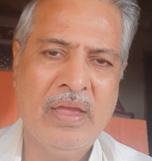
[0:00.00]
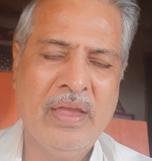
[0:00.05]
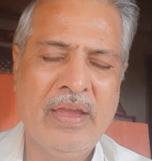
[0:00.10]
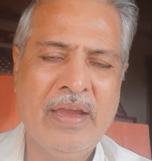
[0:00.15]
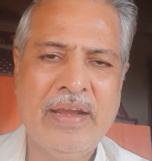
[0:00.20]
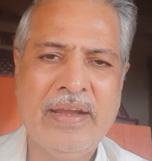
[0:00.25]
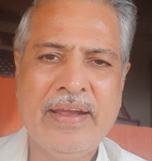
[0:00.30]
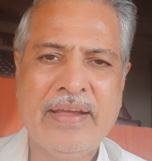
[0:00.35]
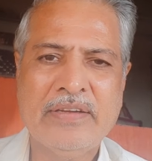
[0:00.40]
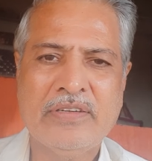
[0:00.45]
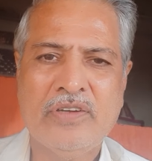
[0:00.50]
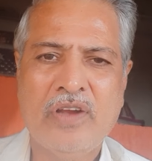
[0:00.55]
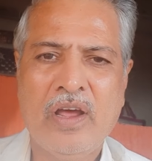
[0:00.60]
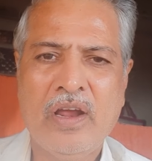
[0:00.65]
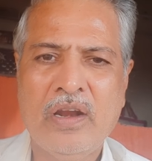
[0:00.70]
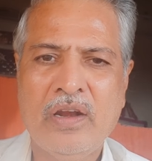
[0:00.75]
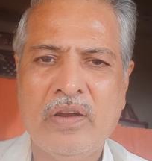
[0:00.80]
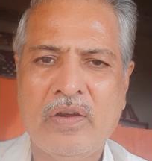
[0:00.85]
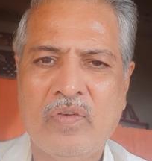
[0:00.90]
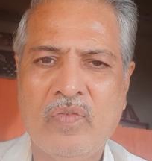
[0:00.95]
It has
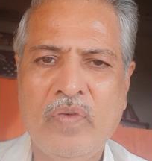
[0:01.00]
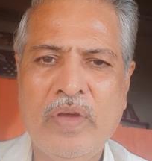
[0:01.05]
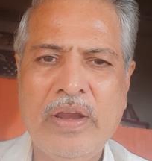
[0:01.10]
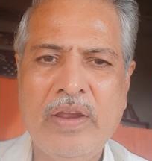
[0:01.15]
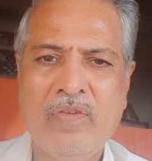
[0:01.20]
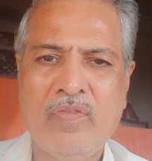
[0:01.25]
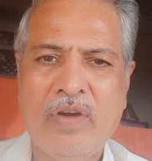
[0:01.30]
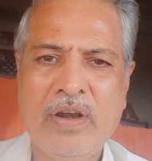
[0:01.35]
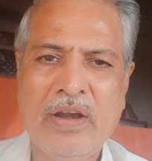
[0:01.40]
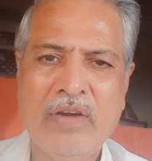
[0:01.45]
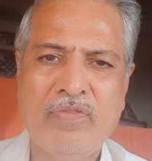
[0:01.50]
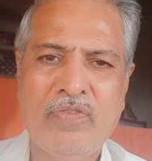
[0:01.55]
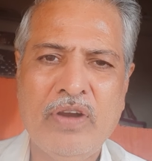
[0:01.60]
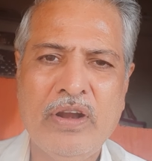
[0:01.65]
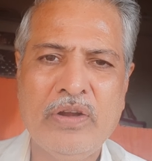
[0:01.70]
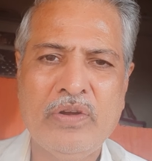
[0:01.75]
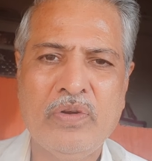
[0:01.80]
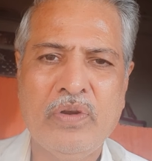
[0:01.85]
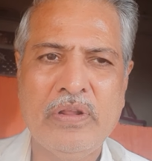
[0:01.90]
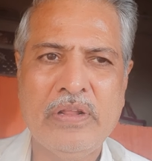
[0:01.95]
done very
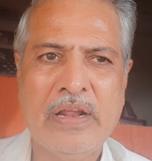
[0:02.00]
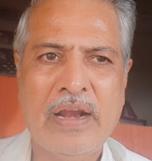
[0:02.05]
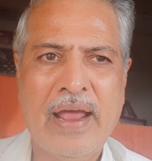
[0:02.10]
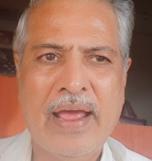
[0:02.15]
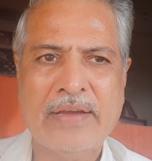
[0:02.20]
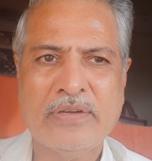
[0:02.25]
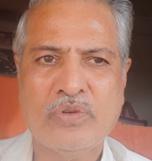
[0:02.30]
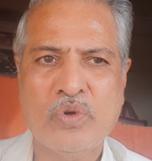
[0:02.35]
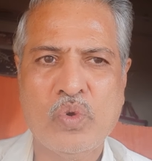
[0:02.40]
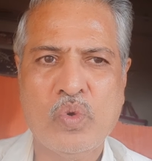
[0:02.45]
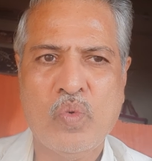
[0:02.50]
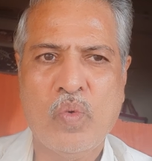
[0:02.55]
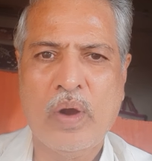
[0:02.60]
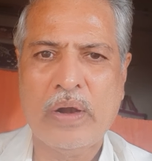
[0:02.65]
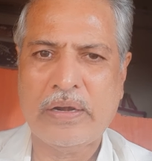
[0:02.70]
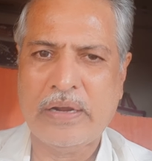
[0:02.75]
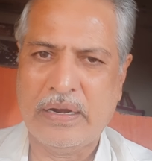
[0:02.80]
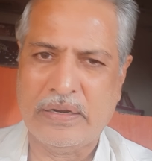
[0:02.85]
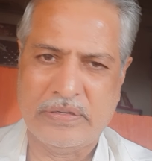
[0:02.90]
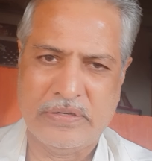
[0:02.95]
wonderfully during the last two
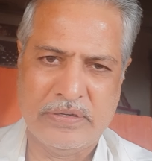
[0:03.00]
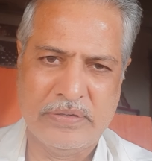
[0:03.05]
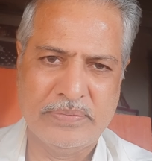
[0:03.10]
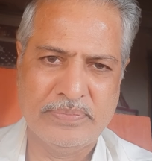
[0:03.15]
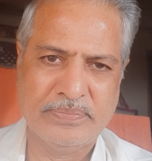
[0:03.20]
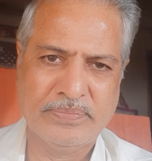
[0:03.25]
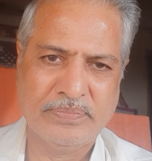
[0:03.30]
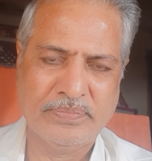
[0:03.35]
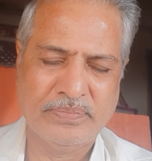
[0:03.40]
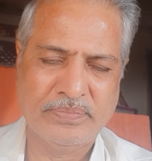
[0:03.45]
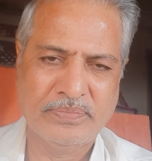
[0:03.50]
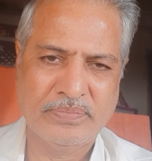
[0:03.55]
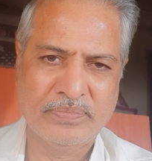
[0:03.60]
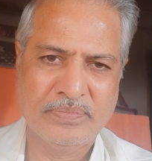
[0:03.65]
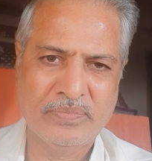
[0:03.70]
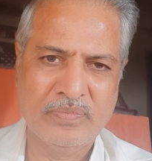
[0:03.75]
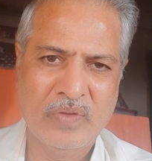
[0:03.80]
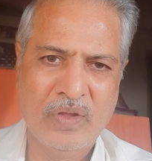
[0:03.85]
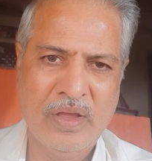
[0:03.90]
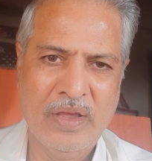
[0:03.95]
quarters,
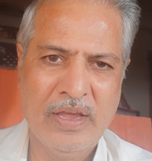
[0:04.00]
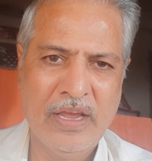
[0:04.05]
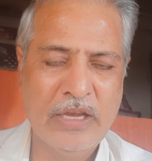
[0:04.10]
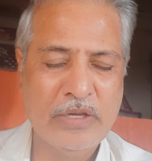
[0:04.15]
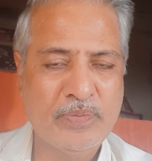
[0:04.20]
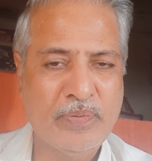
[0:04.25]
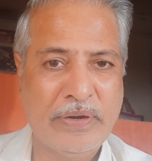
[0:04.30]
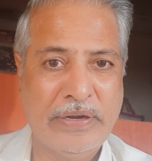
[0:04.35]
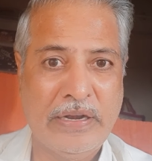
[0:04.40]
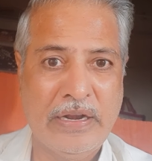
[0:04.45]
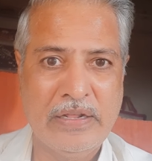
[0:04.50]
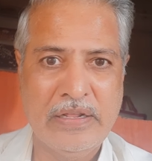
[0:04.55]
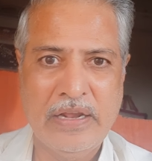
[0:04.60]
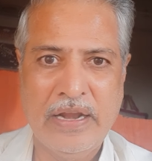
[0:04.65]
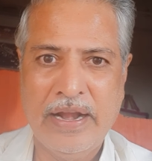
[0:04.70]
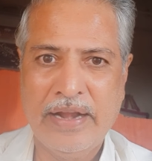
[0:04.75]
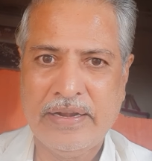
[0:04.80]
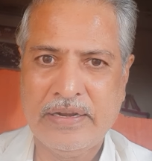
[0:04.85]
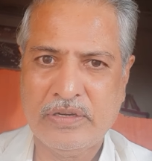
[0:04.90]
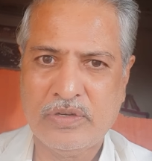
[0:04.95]
especially the
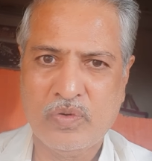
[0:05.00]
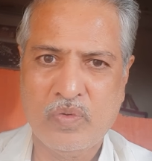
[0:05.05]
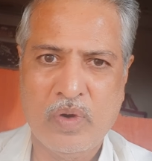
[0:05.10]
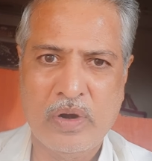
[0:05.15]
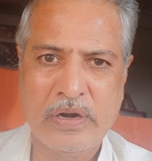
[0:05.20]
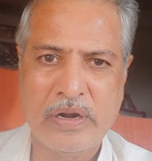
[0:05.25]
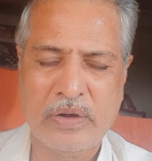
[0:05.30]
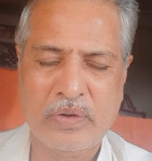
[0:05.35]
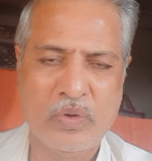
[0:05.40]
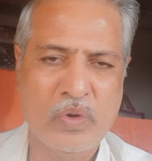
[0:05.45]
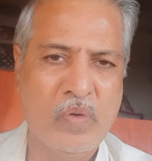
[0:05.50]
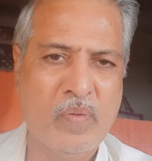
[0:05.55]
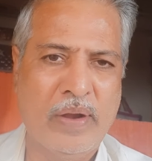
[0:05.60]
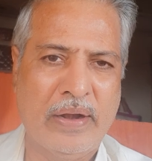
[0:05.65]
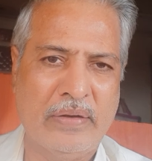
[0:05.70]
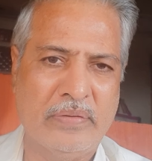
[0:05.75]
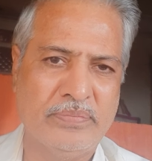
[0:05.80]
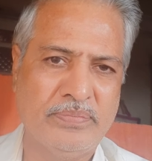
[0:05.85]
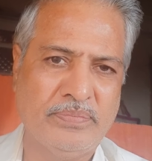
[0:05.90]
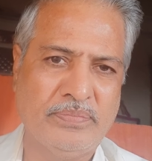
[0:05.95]
latest quarter, Q1.